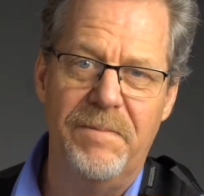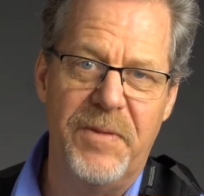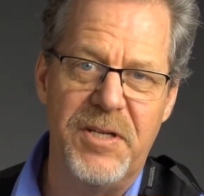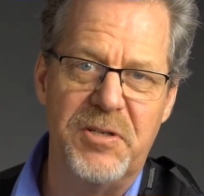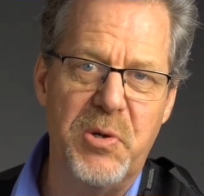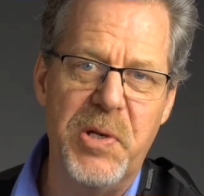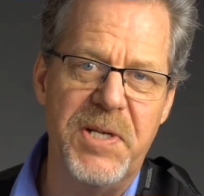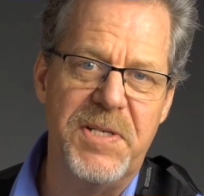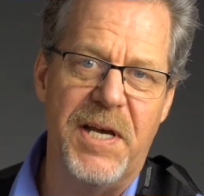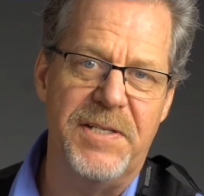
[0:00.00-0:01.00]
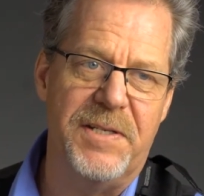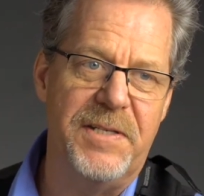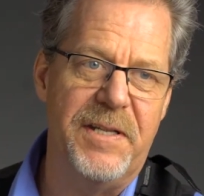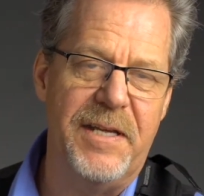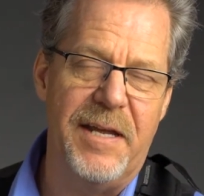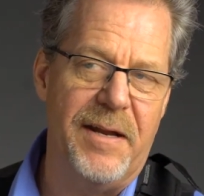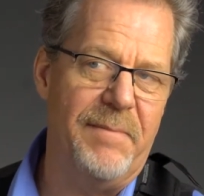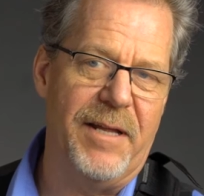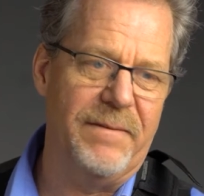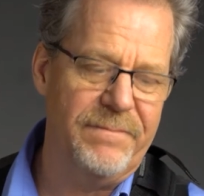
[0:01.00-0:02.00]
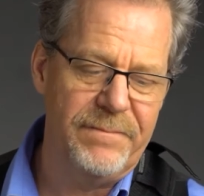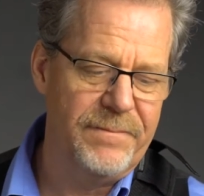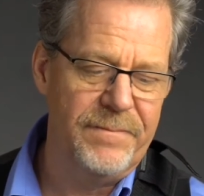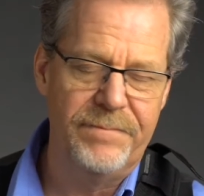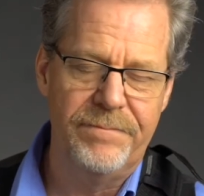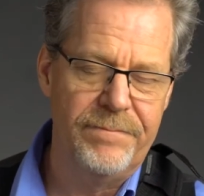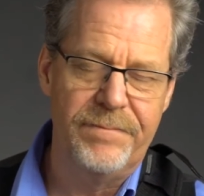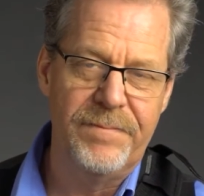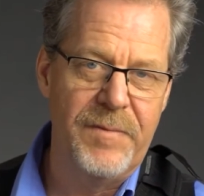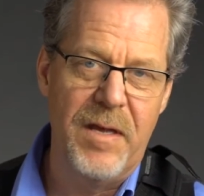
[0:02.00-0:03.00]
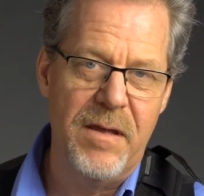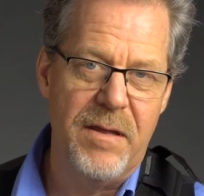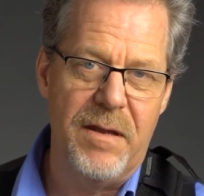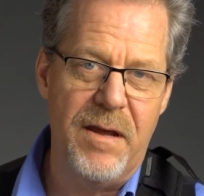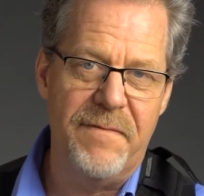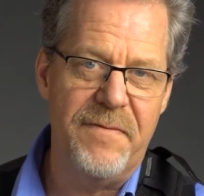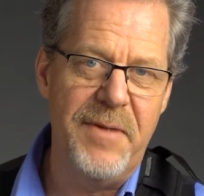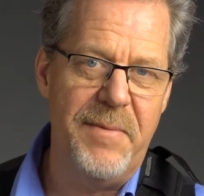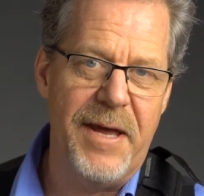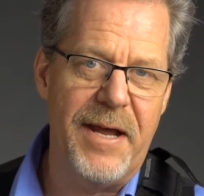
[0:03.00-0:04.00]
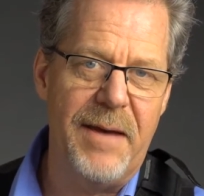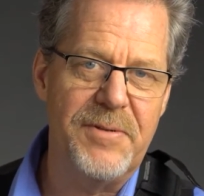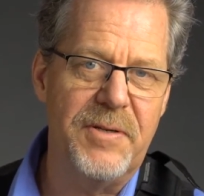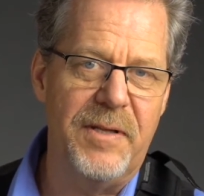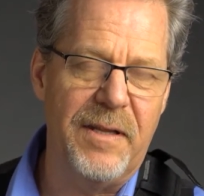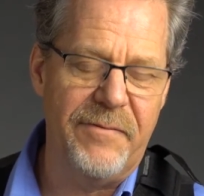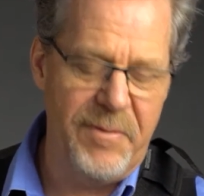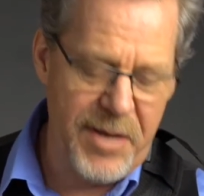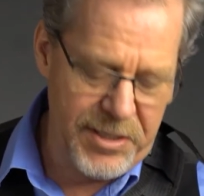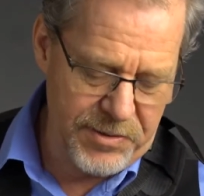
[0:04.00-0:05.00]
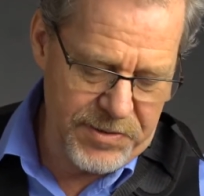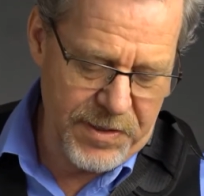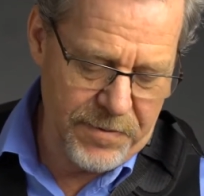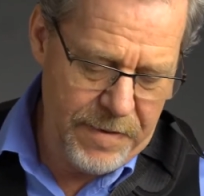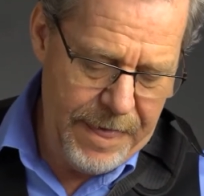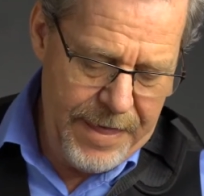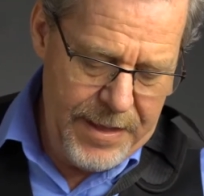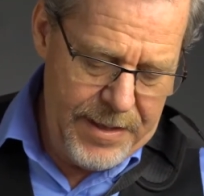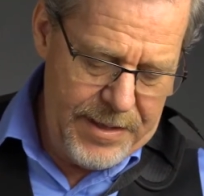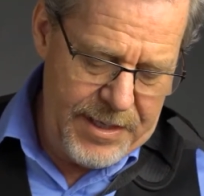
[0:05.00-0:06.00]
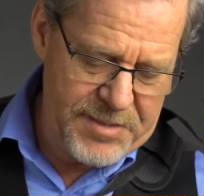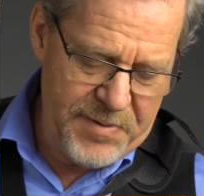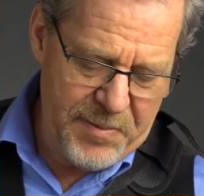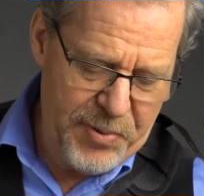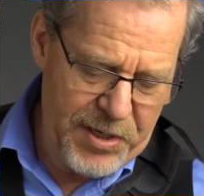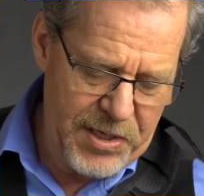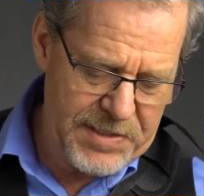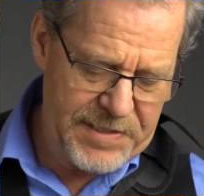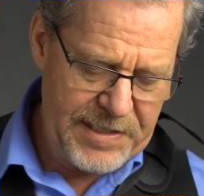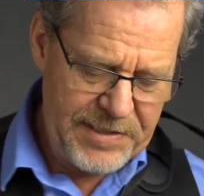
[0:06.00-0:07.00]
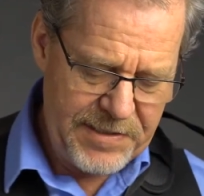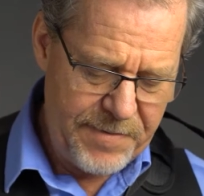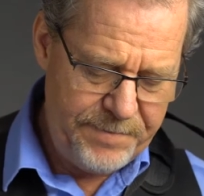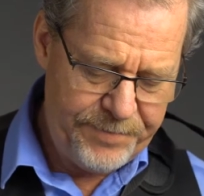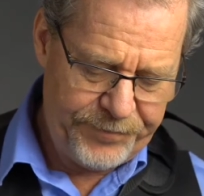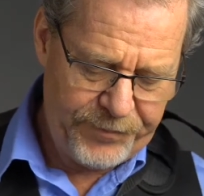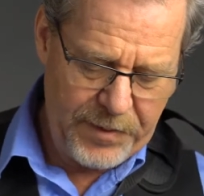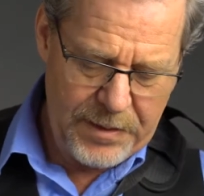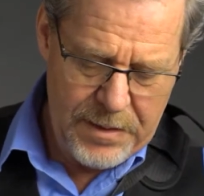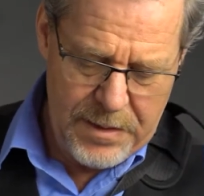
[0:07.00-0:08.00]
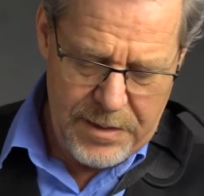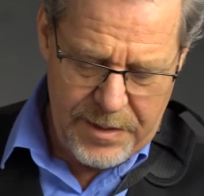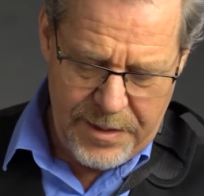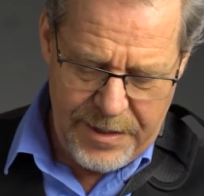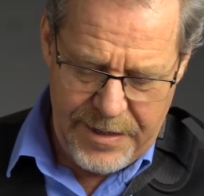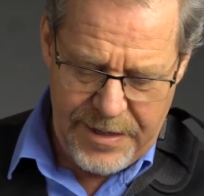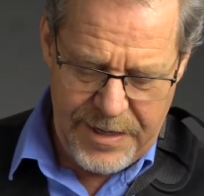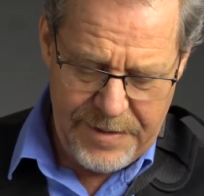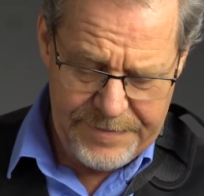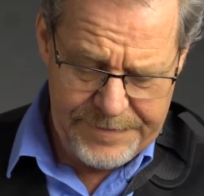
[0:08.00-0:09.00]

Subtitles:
just criticize it to the end. I'm like, not for me, man. I absolutely love the menus. So it's been a pretty good system. I'm